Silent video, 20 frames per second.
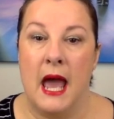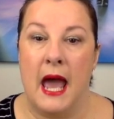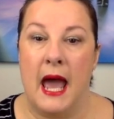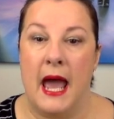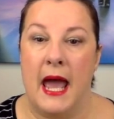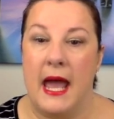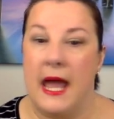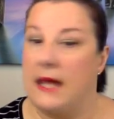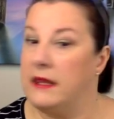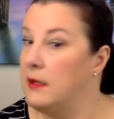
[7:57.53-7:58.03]

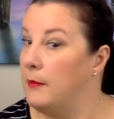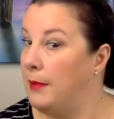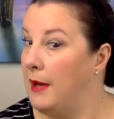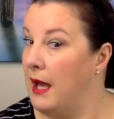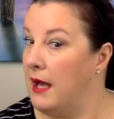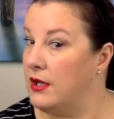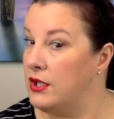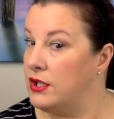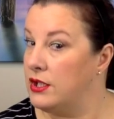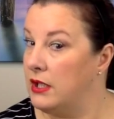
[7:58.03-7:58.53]
And the
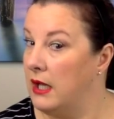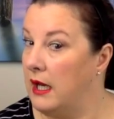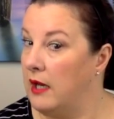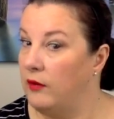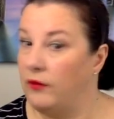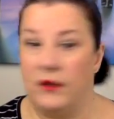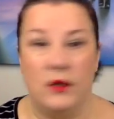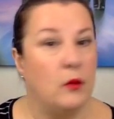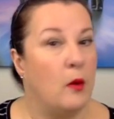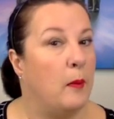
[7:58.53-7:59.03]
blush,
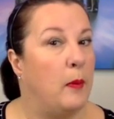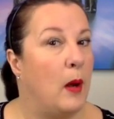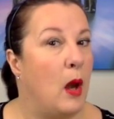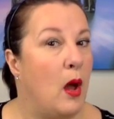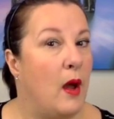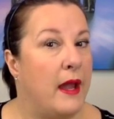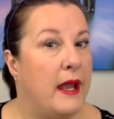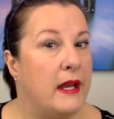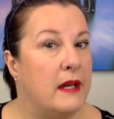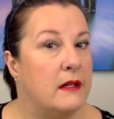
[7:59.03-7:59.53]
if you
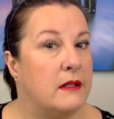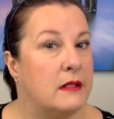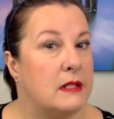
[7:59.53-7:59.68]
apply it